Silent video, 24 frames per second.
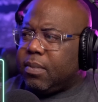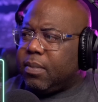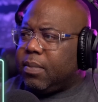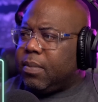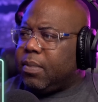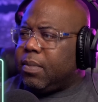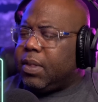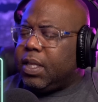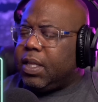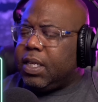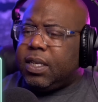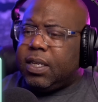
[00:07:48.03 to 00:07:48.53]

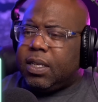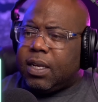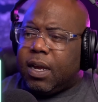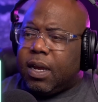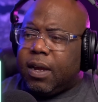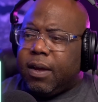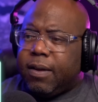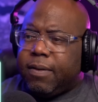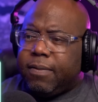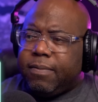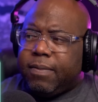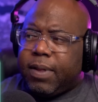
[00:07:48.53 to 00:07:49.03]
This is
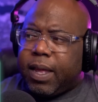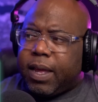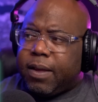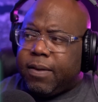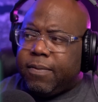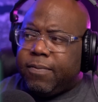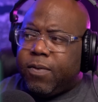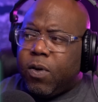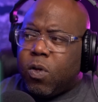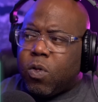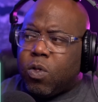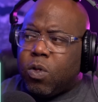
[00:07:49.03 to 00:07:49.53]
like
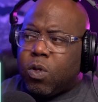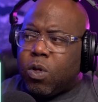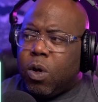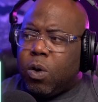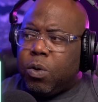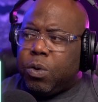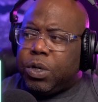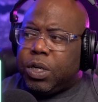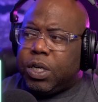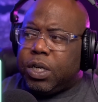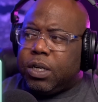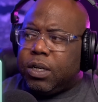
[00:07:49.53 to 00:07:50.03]
vocal
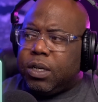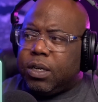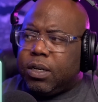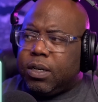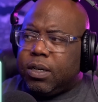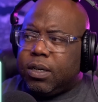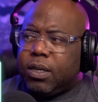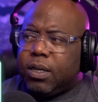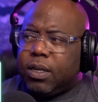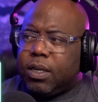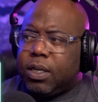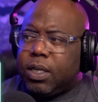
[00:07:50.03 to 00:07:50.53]
coach
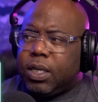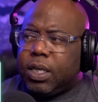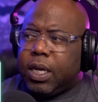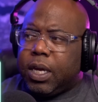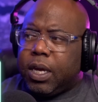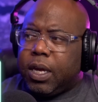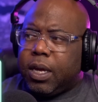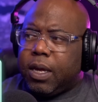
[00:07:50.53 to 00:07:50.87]
singing.